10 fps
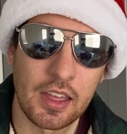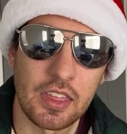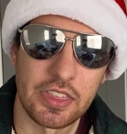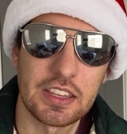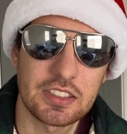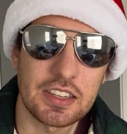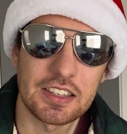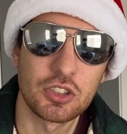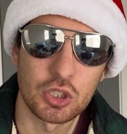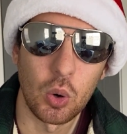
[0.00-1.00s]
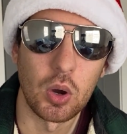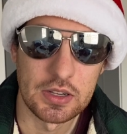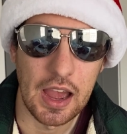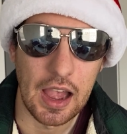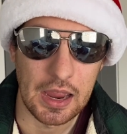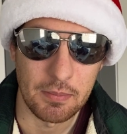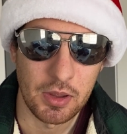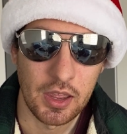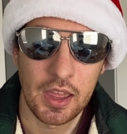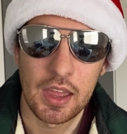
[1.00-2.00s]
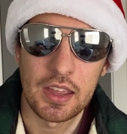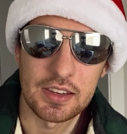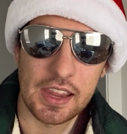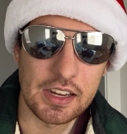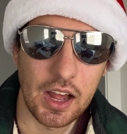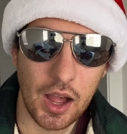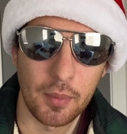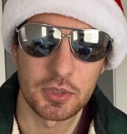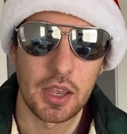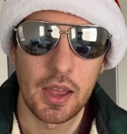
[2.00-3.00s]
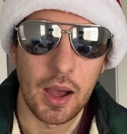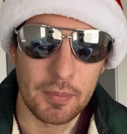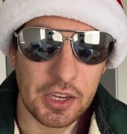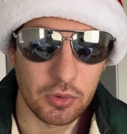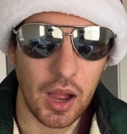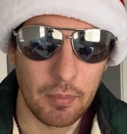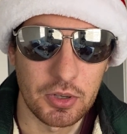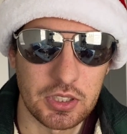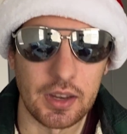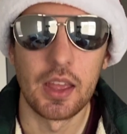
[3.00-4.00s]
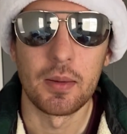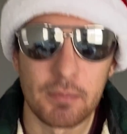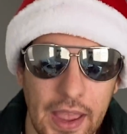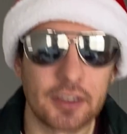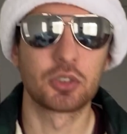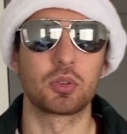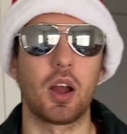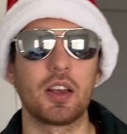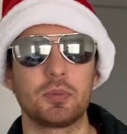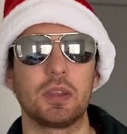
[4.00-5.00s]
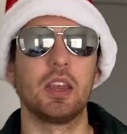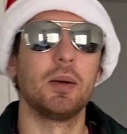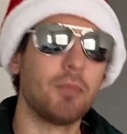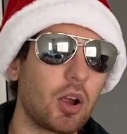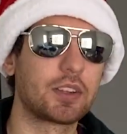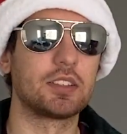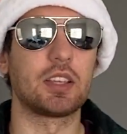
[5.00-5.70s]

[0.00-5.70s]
This is your time. Nate Hobbs, Amik Robertson, Max Crosby, Marcus